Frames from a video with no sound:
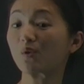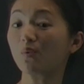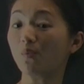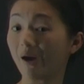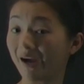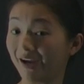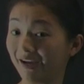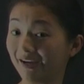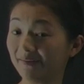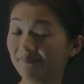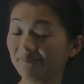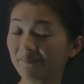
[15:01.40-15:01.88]

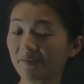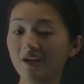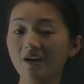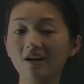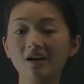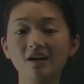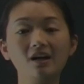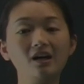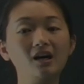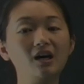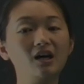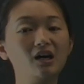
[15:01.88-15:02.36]
way
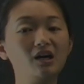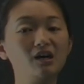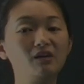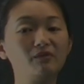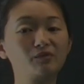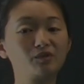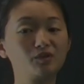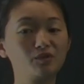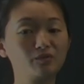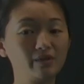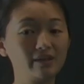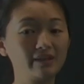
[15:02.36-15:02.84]

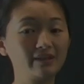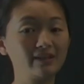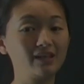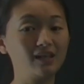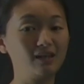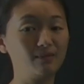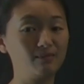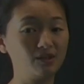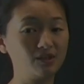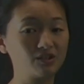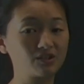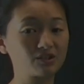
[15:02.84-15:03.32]
of doing the
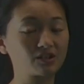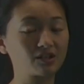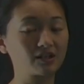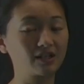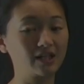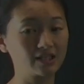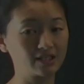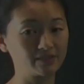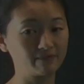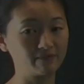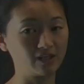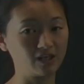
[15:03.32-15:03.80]
image
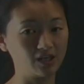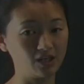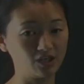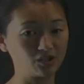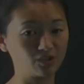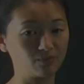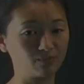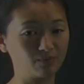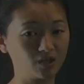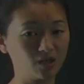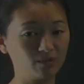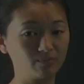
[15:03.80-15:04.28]

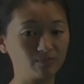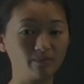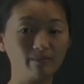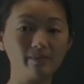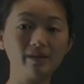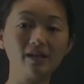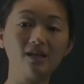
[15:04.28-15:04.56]
classification problem